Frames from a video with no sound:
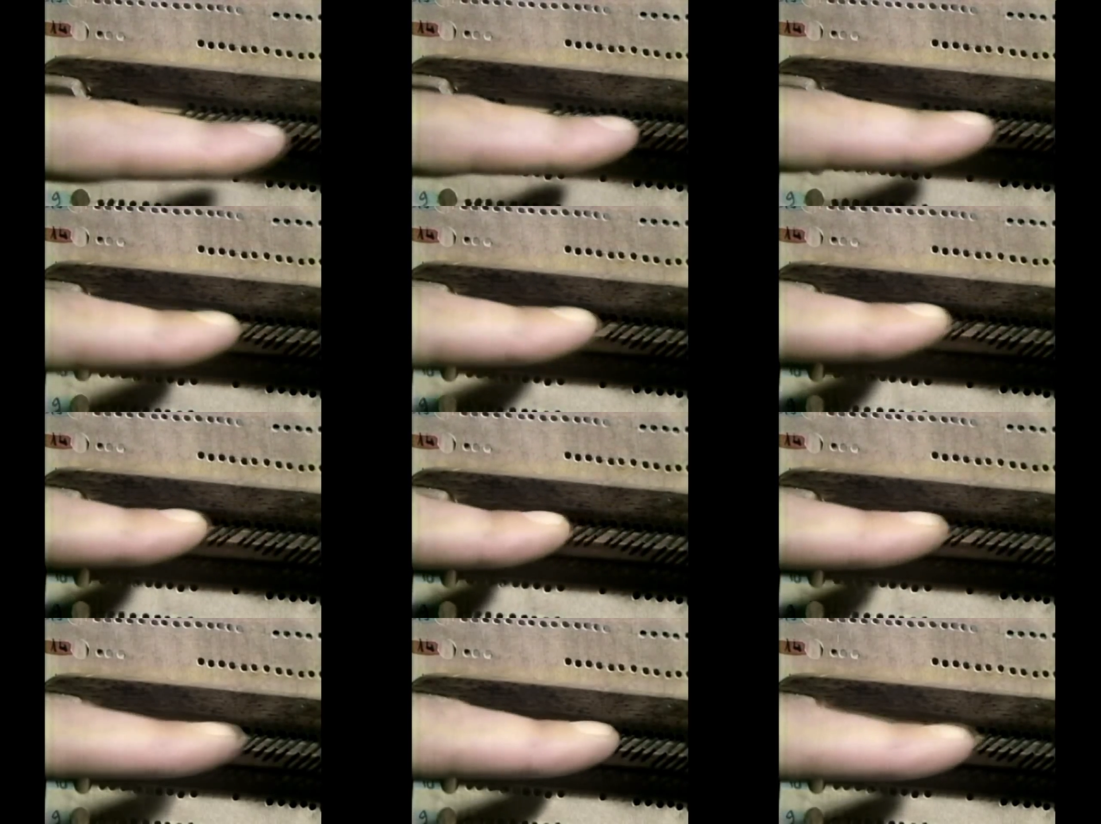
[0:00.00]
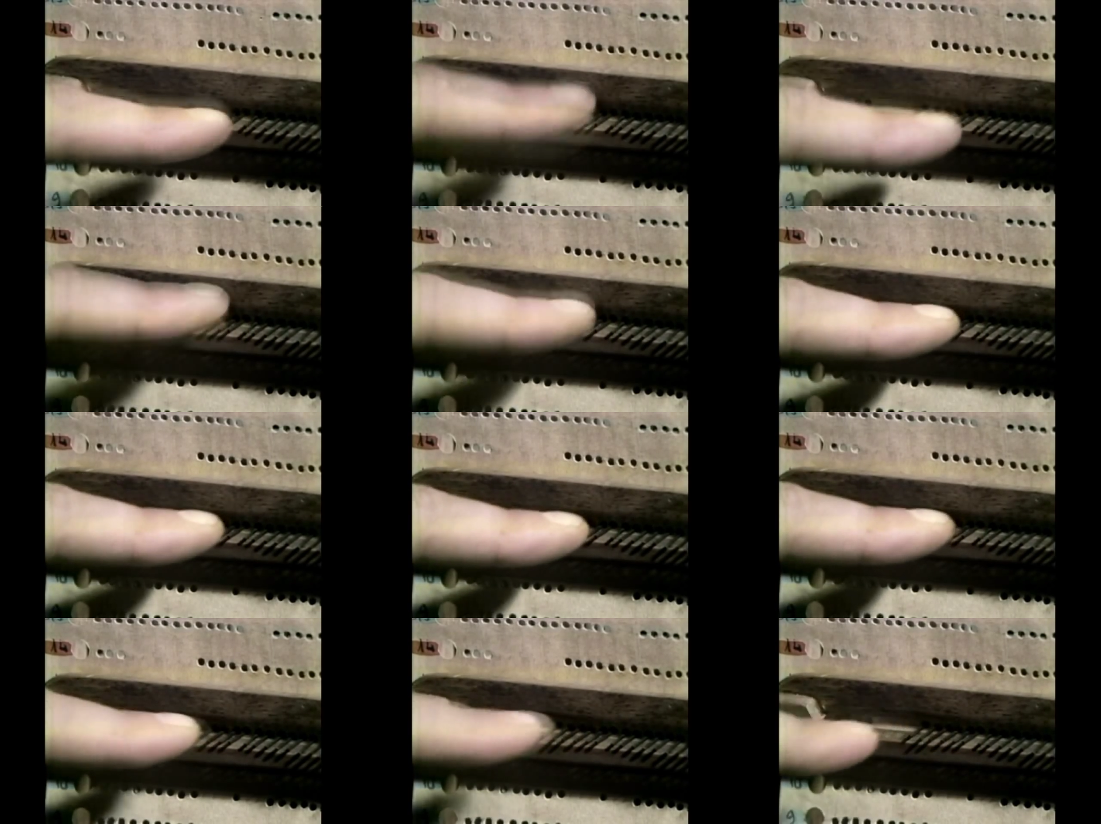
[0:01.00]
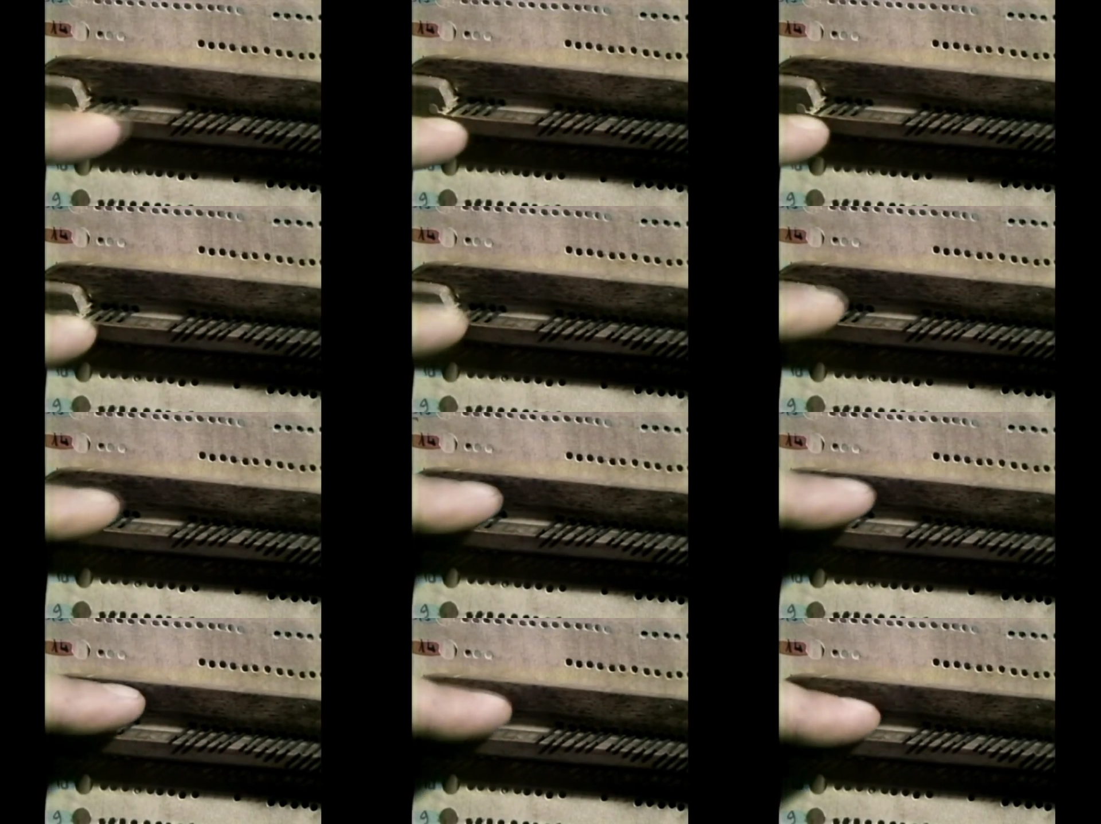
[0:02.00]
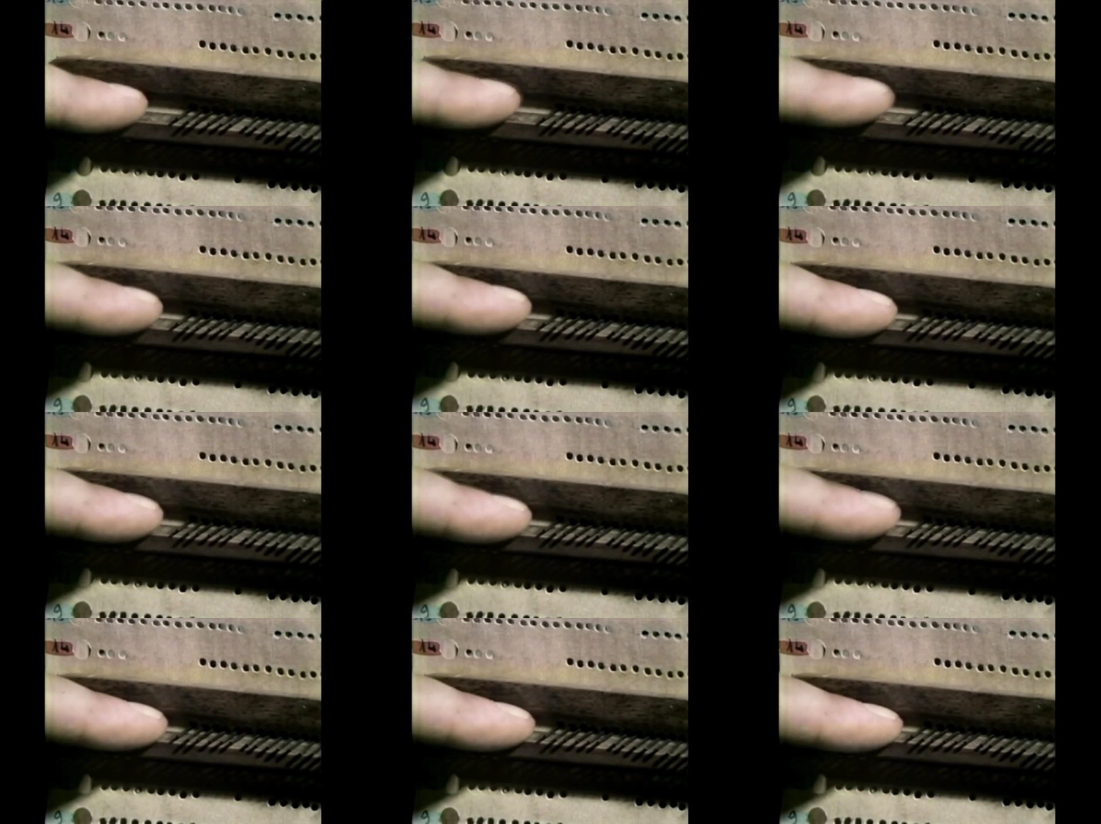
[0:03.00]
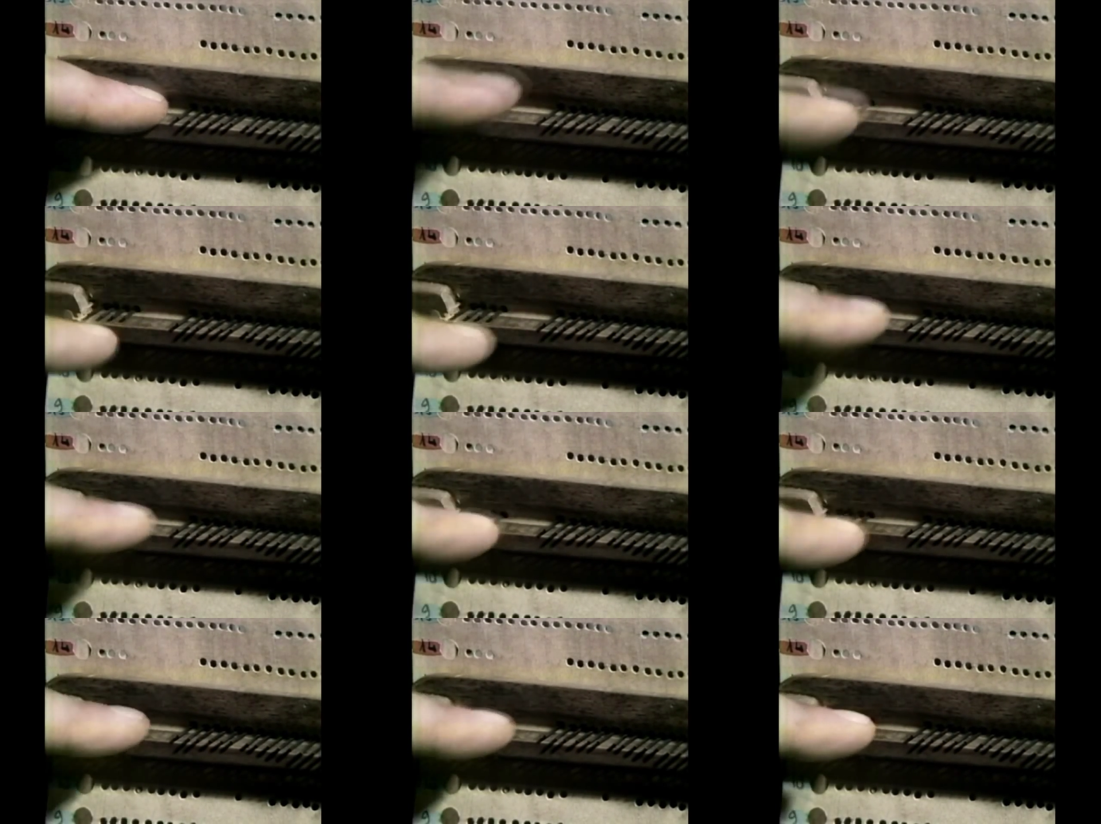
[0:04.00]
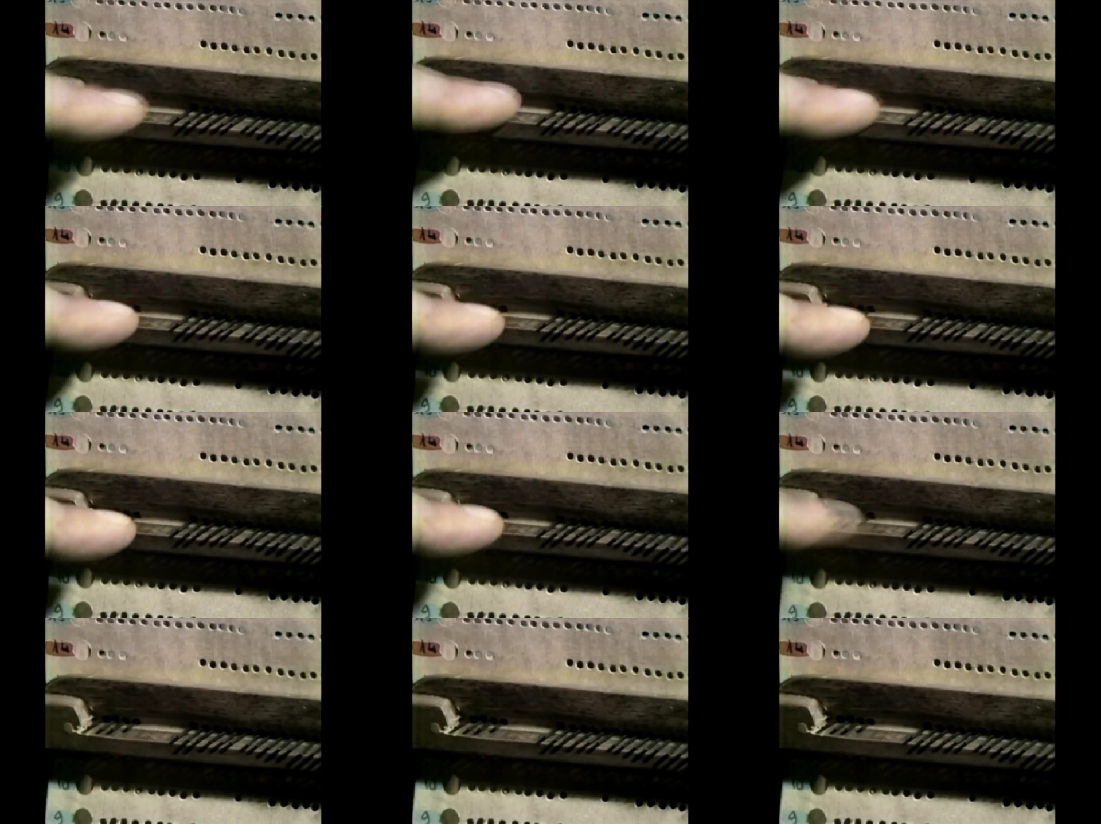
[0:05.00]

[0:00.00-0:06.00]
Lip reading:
[unreadable: no face in view]